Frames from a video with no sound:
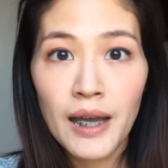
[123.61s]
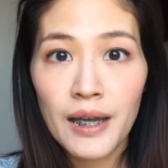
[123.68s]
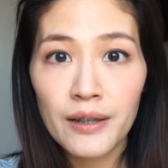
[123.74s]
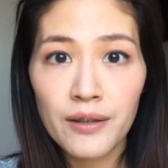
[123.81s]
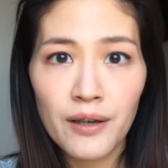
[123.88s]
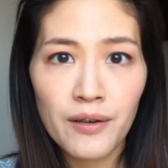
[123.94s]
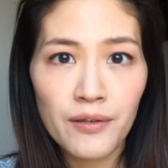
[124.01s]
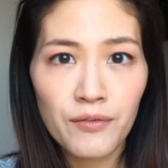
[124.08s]

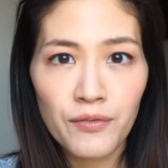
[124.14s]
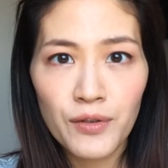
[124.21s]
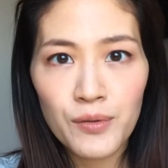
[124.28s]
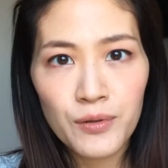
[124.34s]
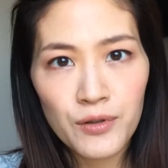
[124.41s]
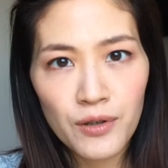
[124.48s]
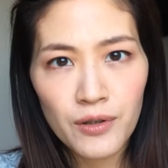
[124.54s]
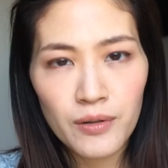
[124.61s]
And there are a
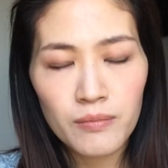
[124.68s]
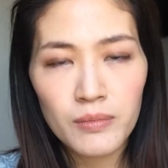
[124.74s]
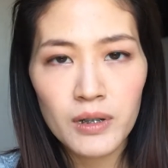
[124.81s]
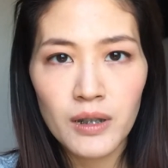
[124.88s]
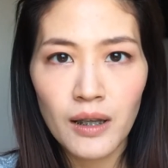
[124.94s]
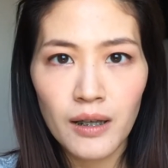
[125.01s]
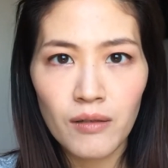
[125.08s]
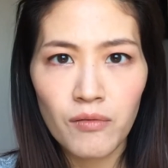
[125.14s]
few
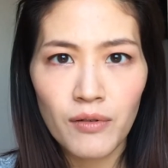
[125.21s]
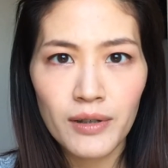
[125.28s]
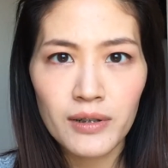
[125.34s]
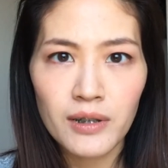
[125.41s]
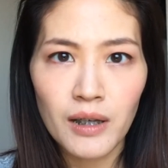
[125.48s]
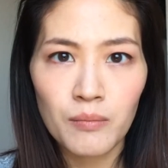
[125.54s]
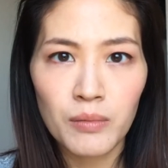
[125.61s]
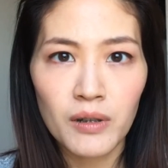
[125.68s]
terms like, for
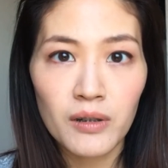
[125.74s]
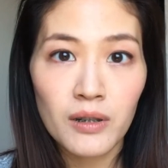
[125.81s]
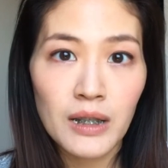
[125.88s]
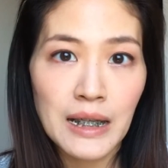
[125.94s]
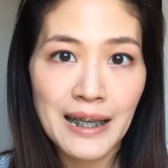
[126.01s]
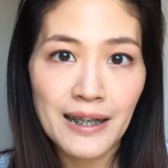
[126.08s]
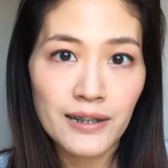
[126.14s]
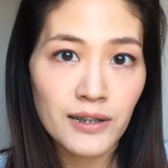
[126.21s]
example,
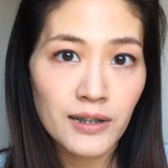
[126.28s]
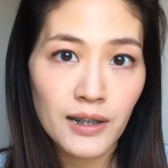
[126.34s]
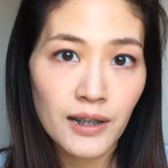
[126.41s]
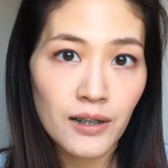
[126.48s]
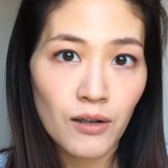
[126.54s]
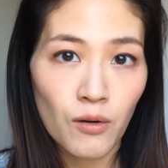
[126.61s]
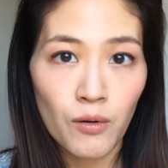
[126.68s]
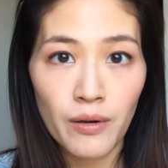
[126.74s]

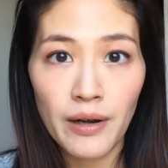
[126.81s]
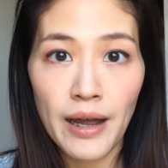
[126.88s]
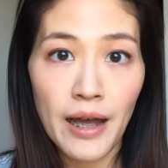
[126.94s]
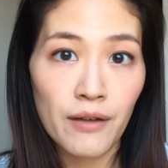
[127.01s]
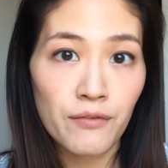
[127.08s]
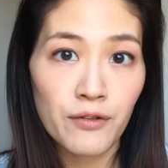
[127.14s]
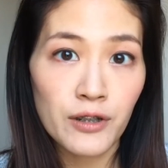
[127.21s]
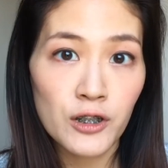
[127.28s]
TNC or
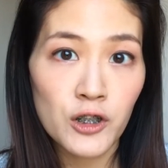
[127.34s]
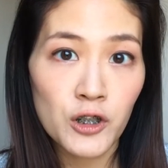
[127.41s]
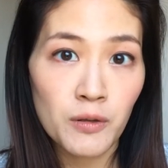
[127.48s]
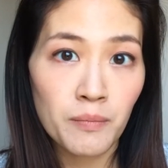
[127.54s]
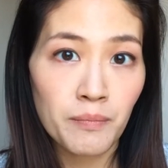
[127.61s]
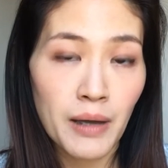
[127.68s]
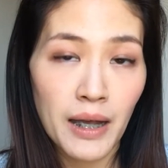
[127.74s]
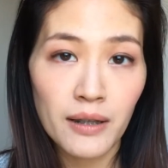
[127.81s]
average
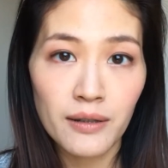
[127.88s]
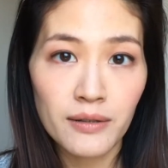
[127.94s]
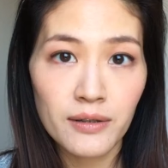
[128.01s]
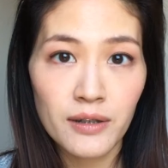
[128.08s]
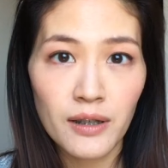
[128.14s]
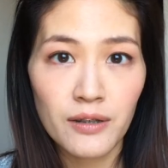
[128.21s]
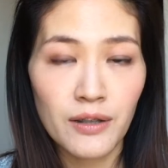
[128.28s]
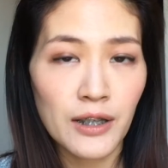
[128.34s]

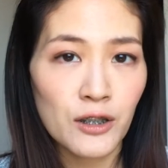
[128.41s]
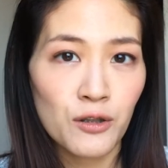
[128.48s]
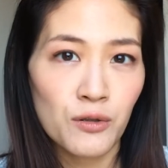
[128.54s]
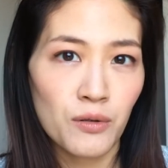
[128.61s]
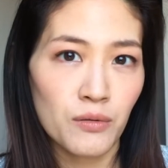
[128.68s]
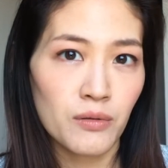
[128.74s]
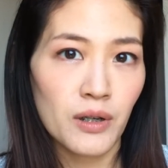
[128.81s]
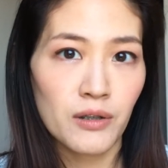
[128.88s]
balance that you
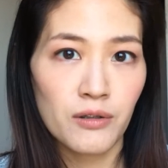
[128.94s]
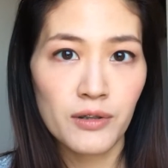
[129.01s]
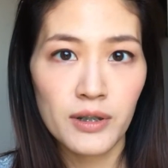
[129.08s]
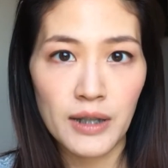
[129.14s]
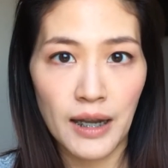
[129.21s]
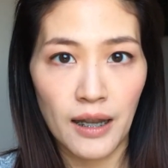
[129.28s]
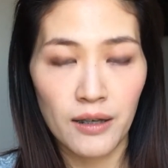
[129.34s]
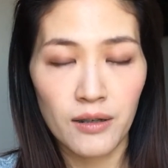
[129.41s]
don't
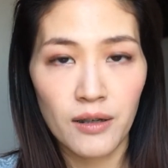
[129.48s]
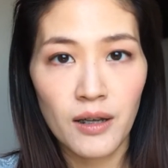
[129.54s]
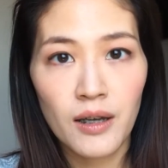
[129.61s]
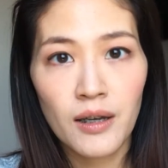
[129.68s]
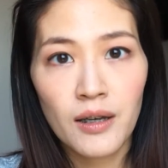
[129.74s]
understand.